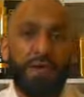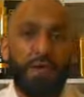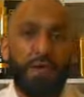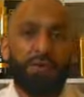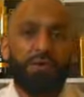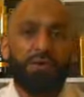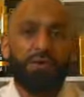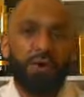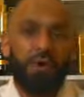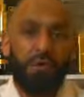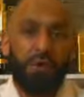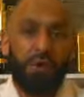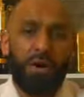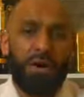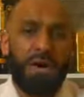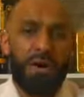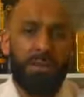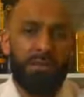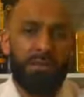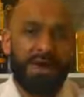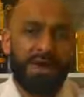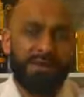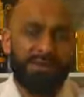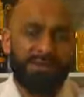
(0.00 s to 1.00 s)
or you're
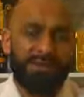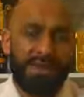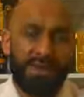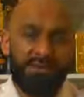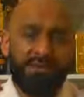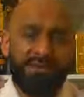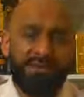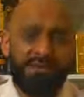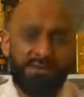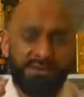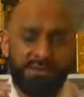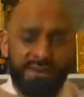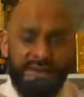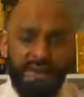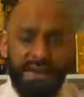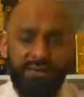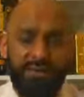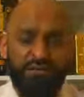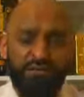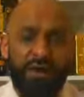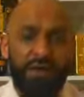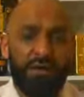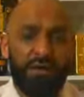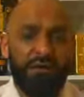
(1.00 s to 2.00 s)
walking past them, the
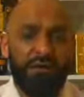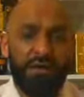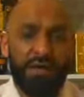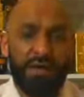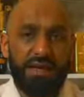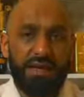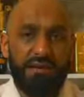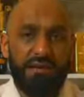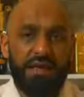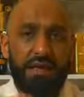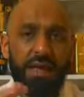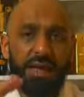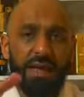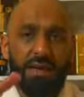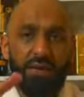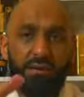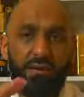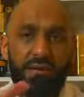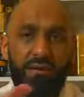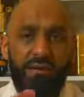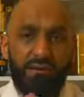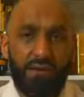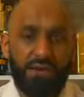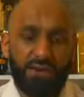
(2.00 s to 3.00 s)
same trail of this
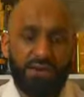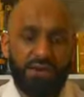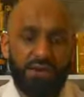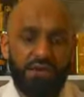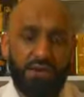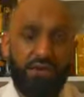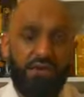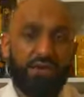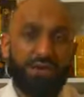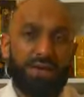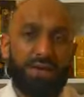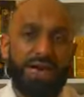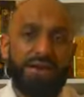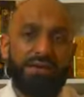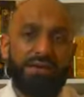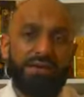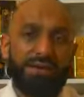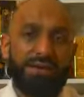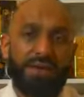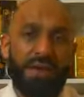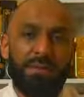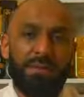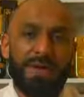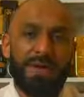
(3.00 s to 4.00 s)
will for sure get
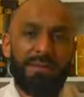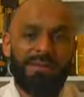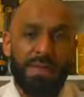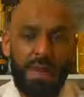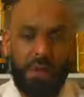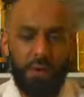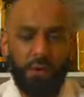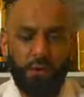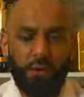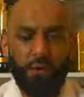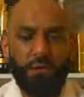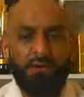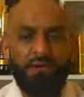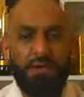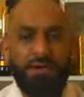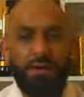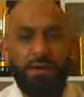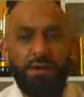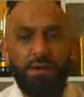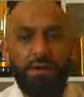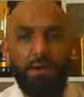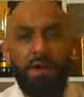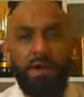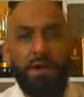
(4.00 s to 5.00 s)
to them. Is it a room
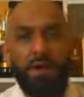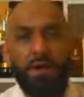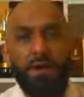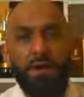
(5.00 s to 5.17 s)
filler?